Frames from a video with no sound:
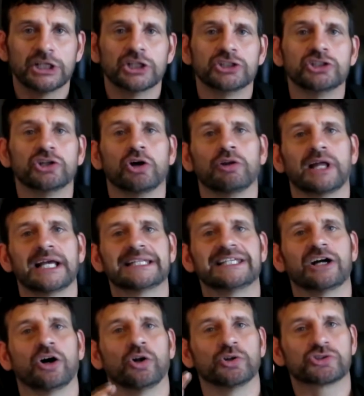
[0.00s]
you don't like
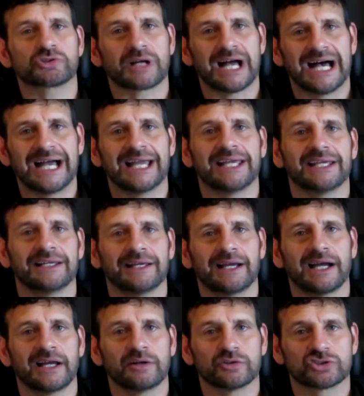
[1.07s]
the ultra
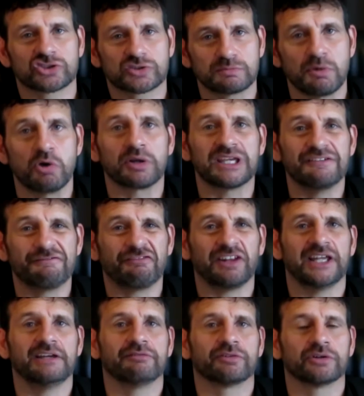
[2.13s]
higher smoky
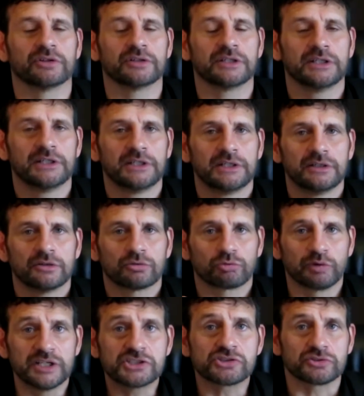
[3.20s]
flavored,
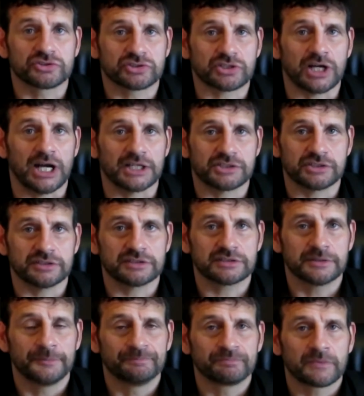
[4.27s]
richer Scotches,
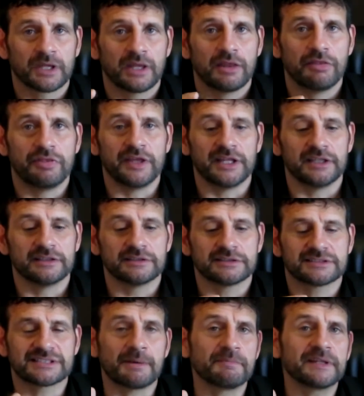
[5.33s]
then
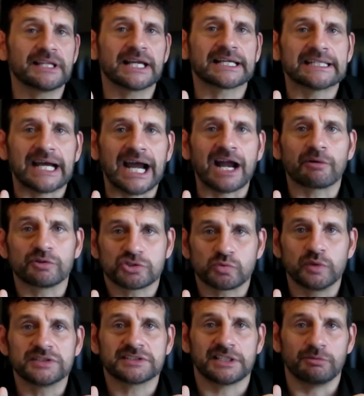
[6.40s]
something like an Irish
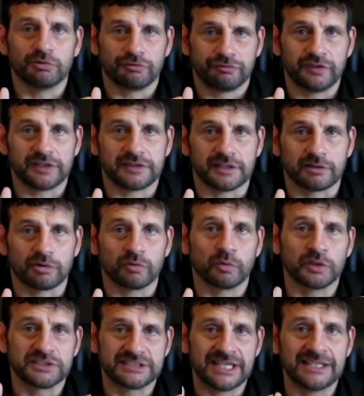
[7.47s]
whiskey will fit there. It
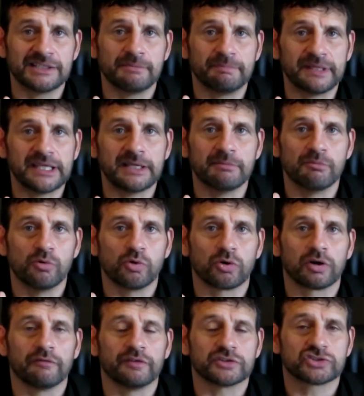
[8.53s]
will tend to be
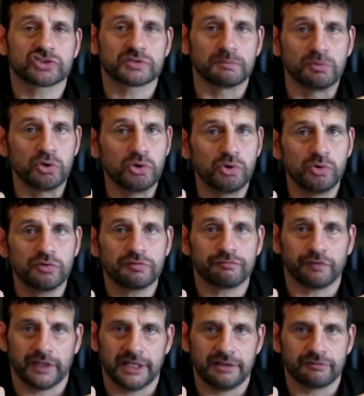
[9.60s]
more of a smooth
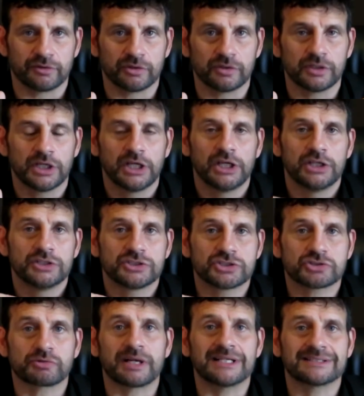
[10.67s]
flavored,
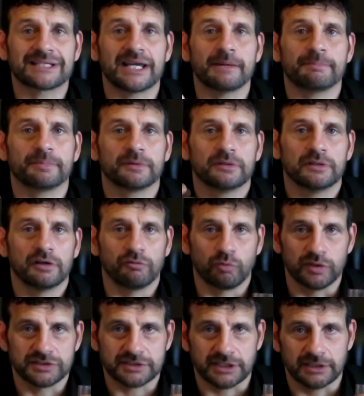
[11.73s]
straight type of
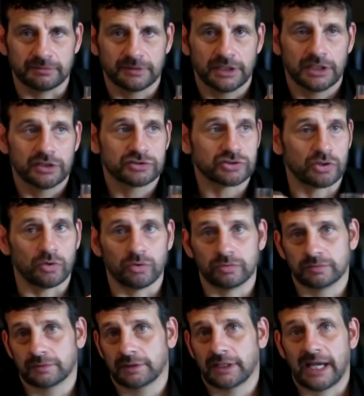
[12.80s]
whiskey.
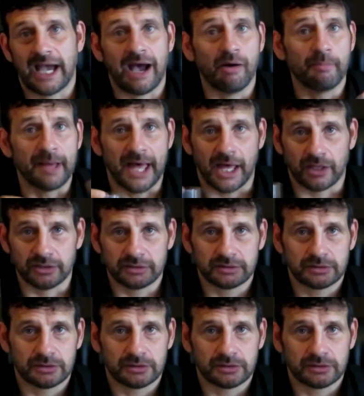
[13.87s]
So how about